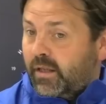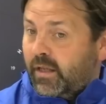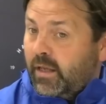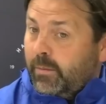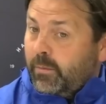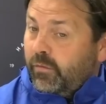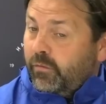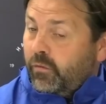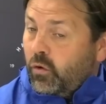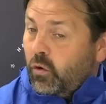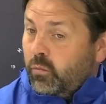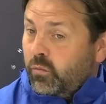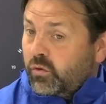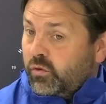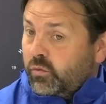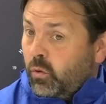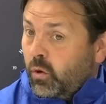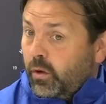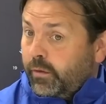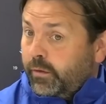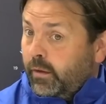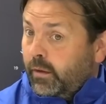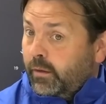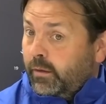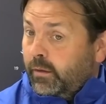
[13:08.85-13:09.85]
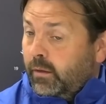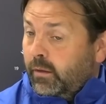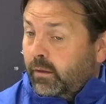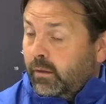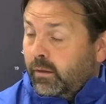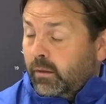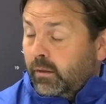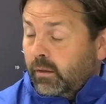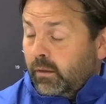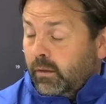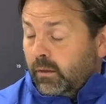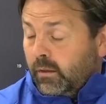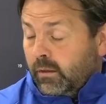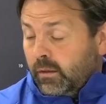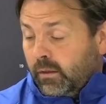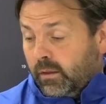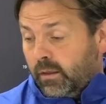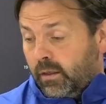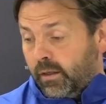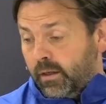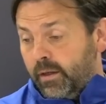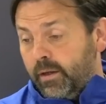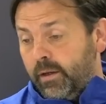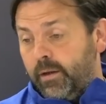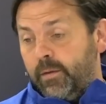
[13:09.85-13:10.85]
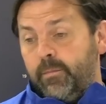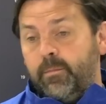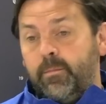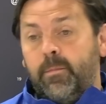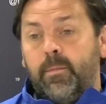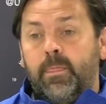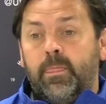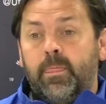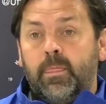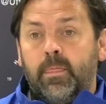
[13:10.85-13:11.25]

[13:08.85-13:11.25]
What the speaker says: game I've always worked in.